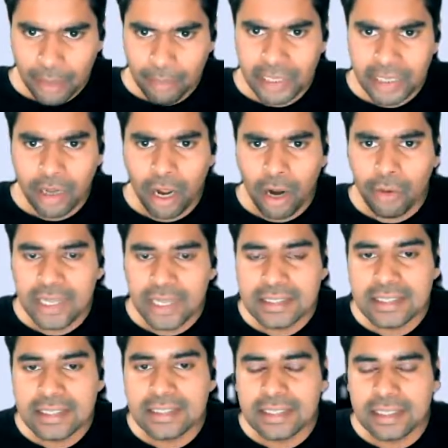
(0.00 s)
But how does
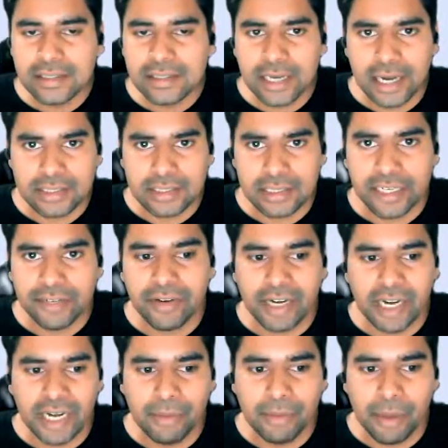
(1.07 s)
these things translate
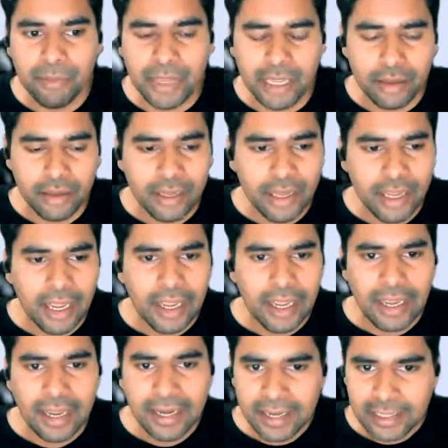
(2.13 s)
for an MMP?
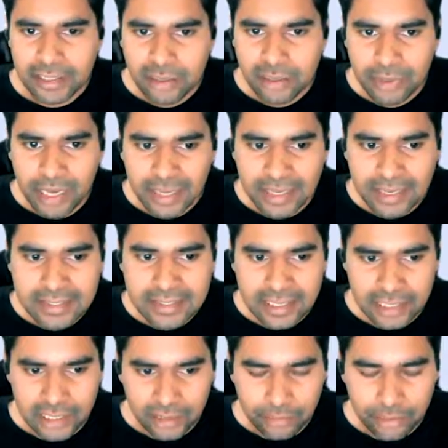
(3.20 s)
It has to be highly
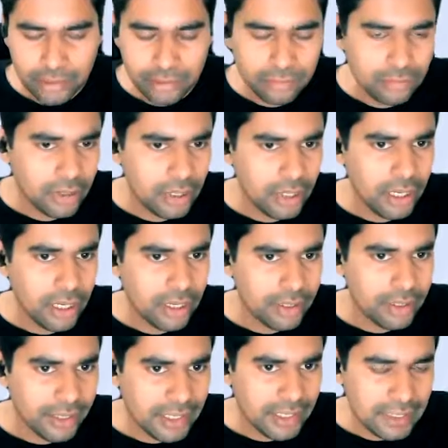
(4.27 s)
scalable,
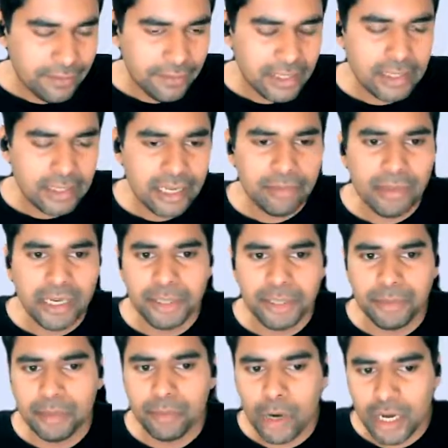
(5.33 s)
dealing with like
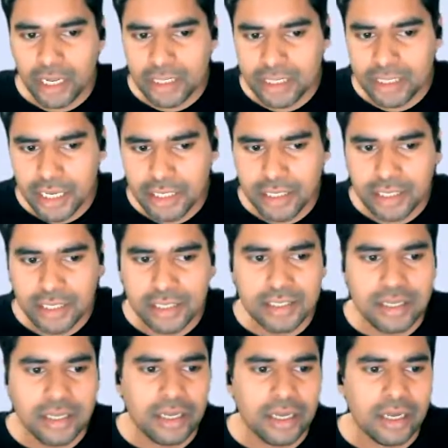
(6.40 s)
multiple model
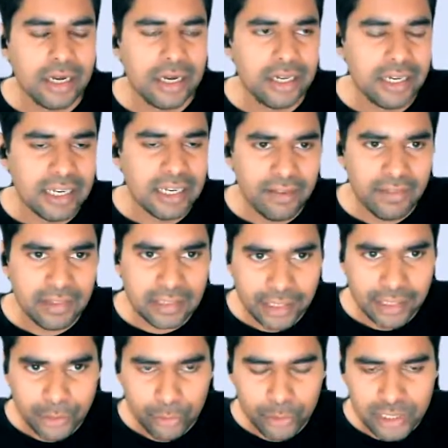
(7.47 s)
changes and dealing with
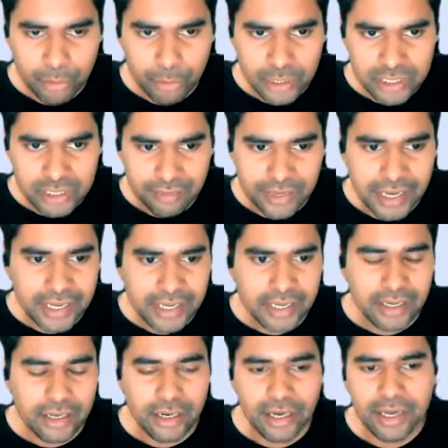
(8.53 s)
like huge amounts of
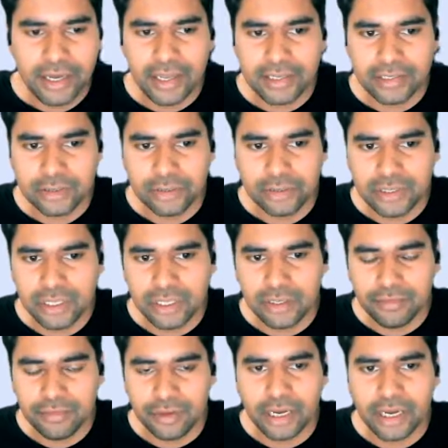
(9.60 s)
data. It has to
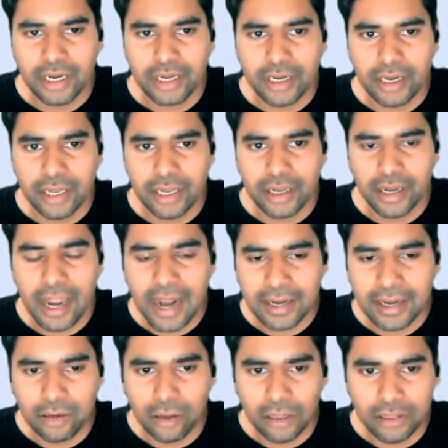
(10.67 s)
serve and like
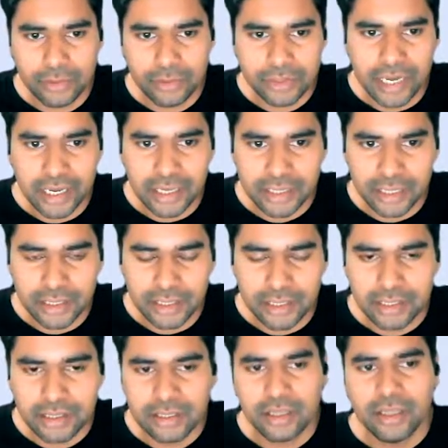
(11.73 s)
handle all those data
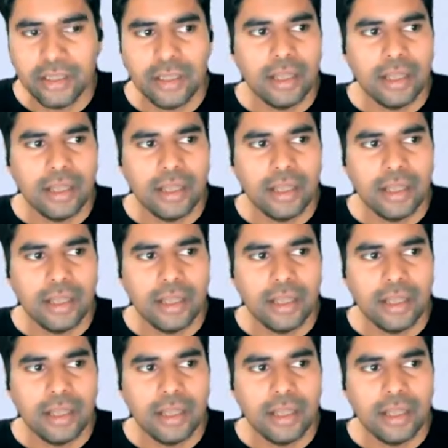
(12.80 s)
changes.